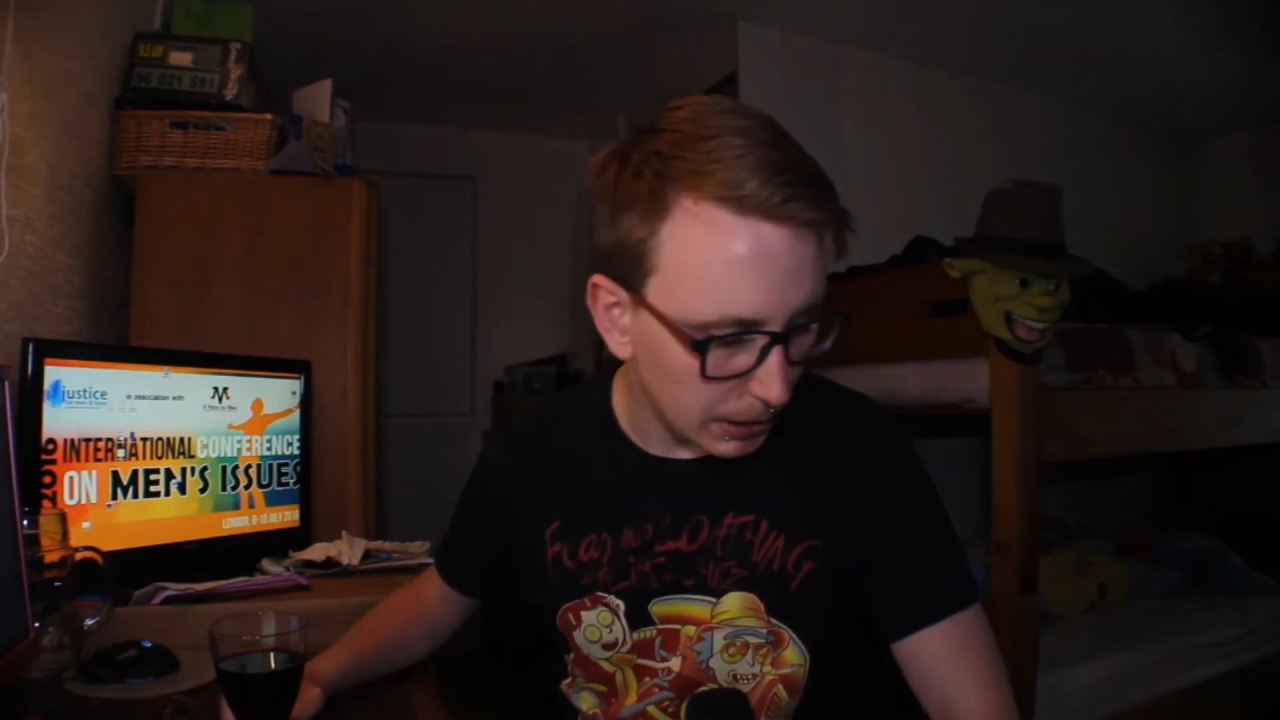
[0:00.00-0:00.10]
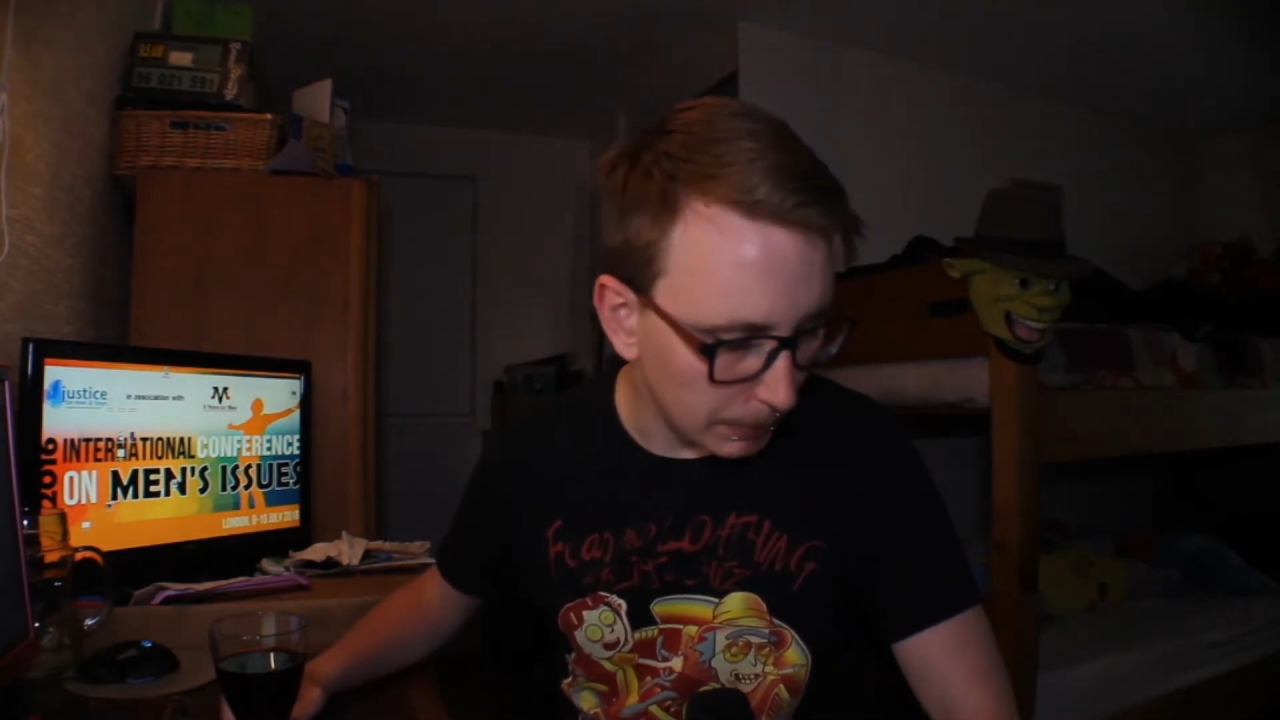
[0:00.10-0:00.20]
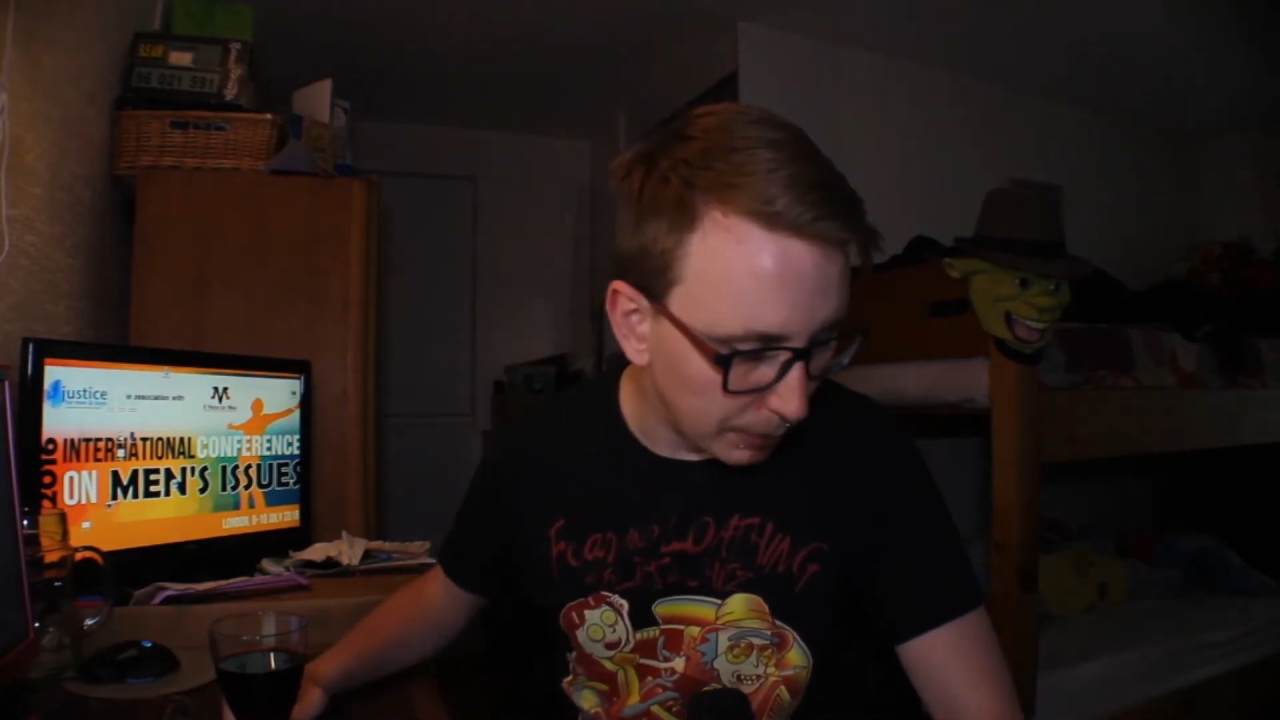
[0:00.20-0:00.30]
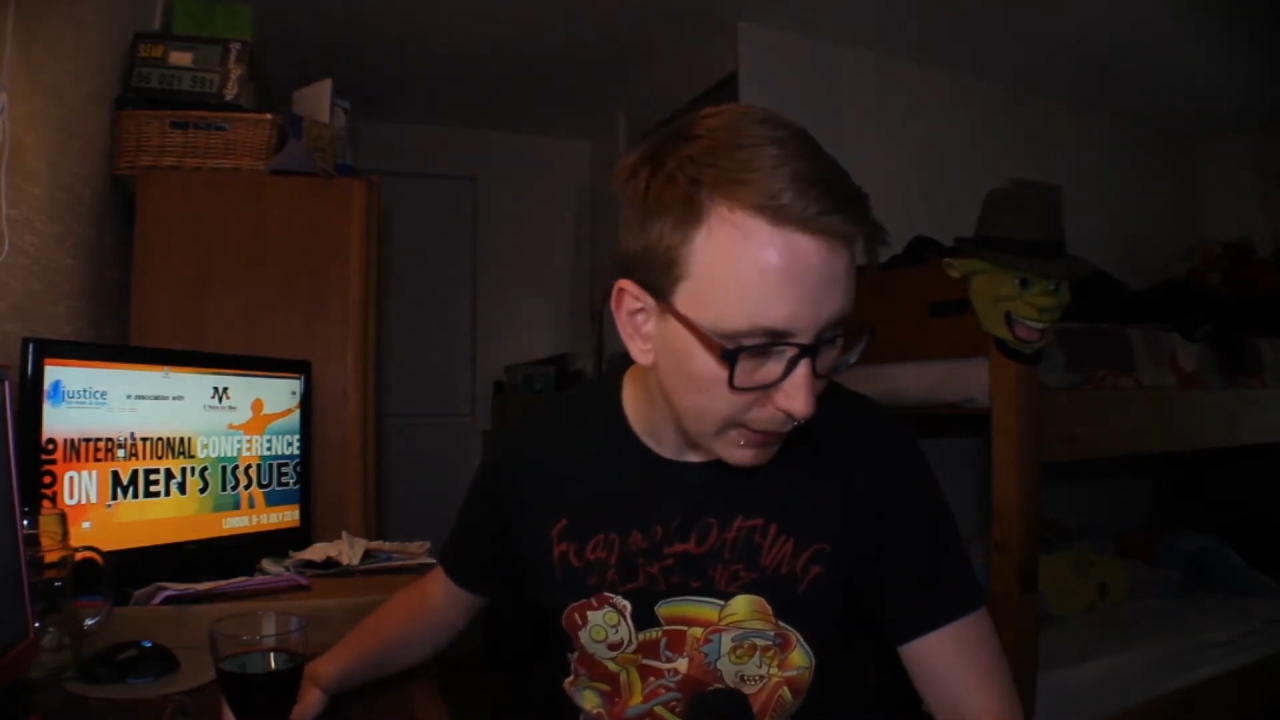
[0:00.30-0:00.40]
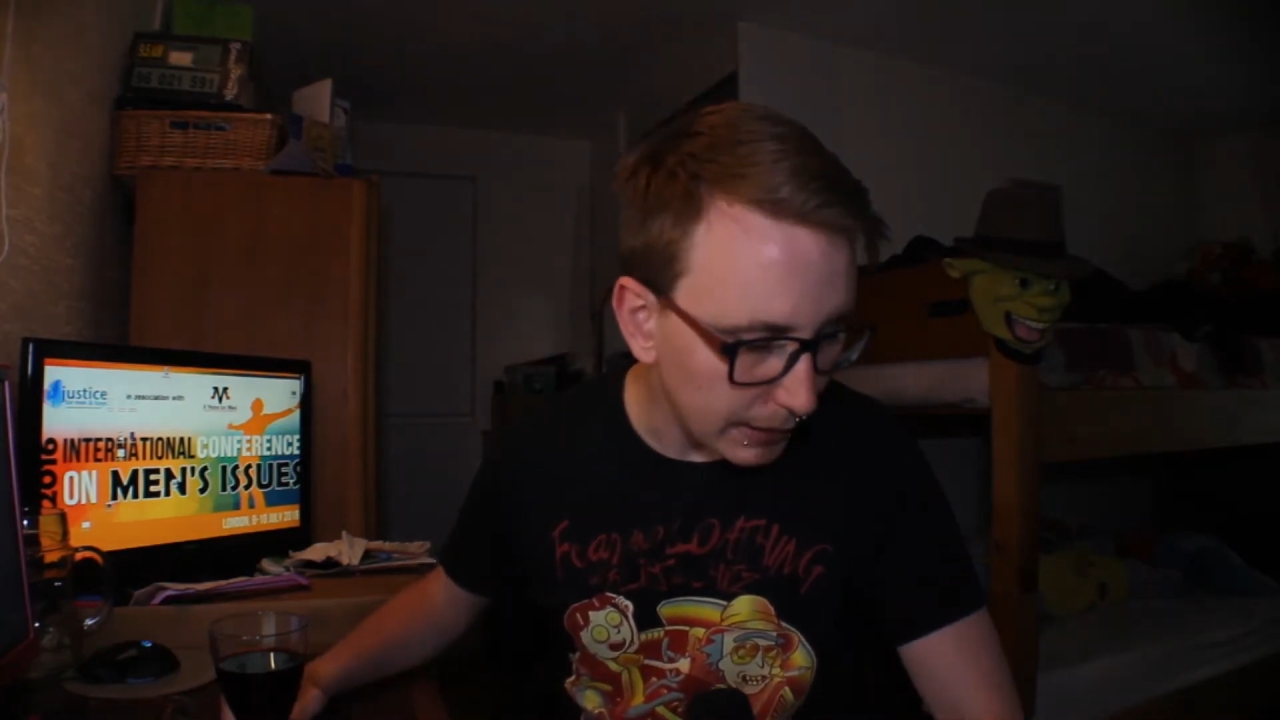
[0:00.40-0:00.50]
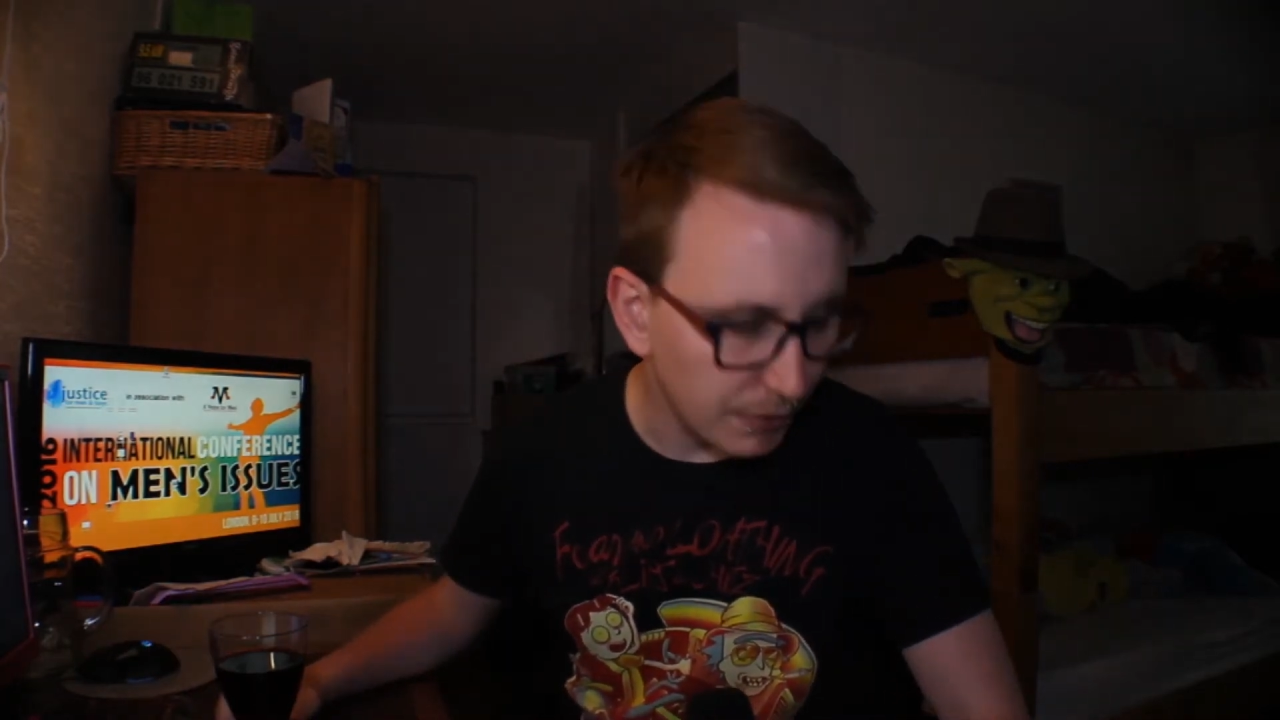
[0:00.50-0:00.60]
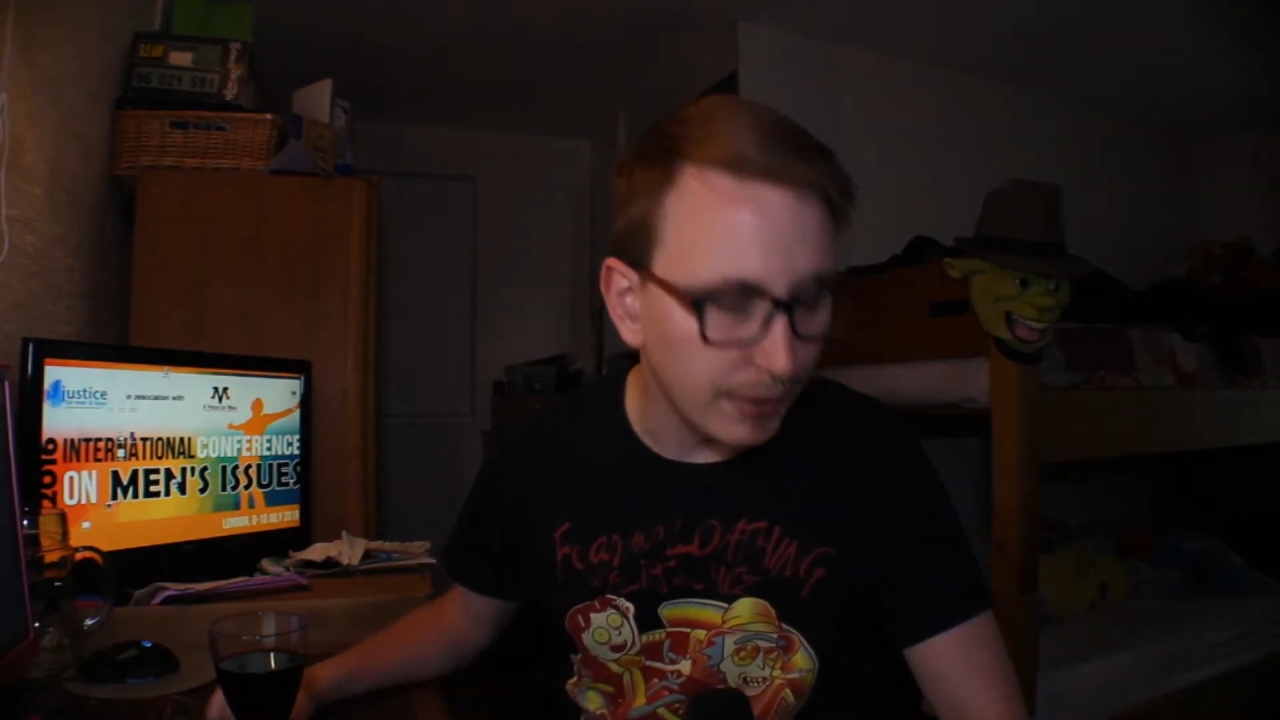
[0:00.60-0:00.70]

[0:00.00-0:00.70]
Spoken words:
belief that